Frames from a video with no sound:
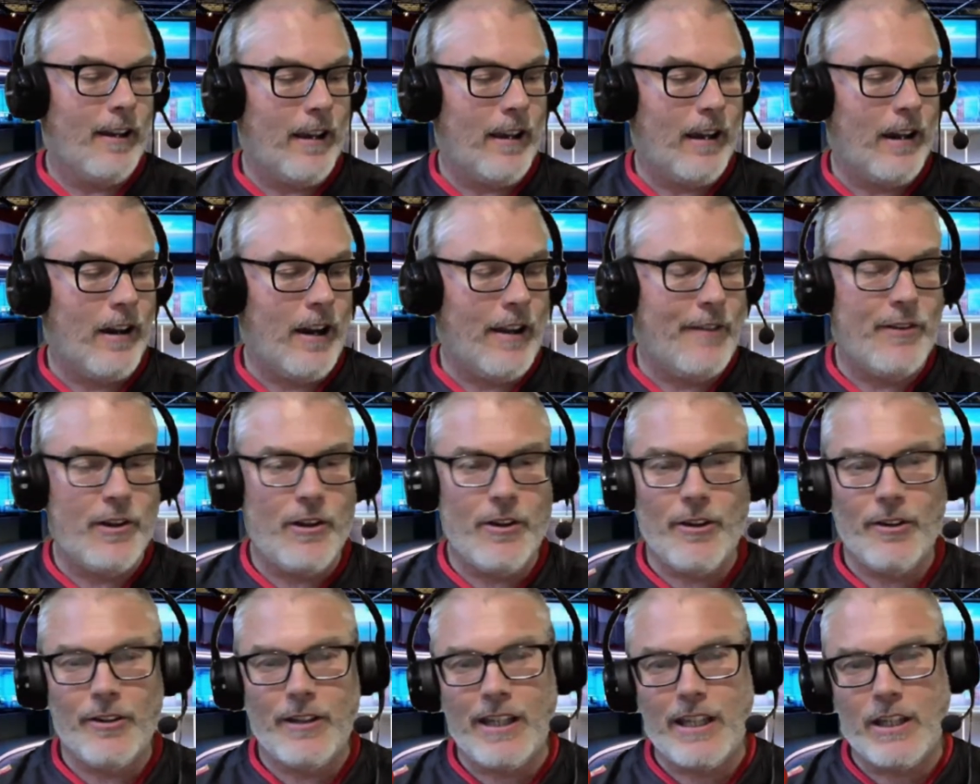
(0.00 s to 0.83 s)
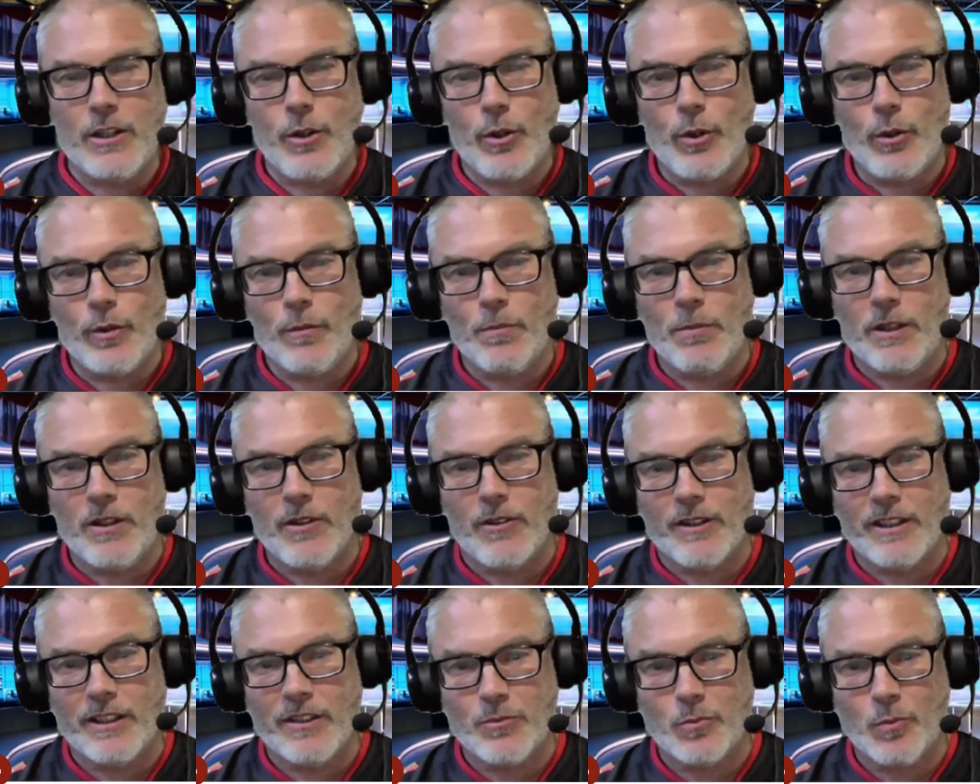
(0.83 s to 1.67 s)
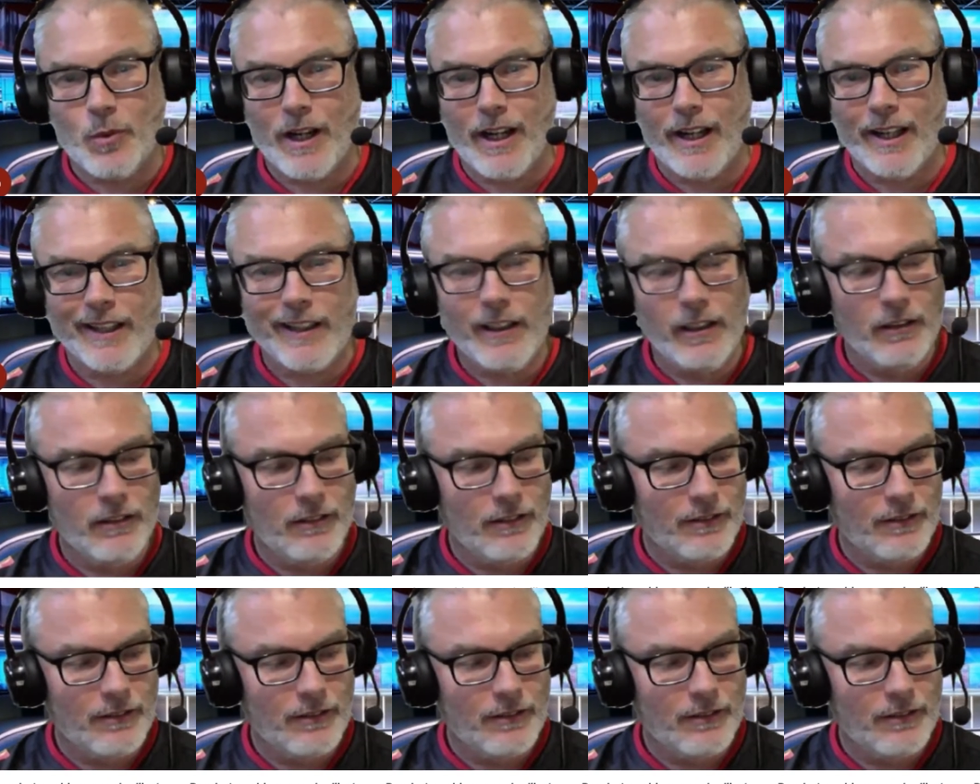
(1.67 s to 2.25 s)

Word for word: I've heard he could be on his way.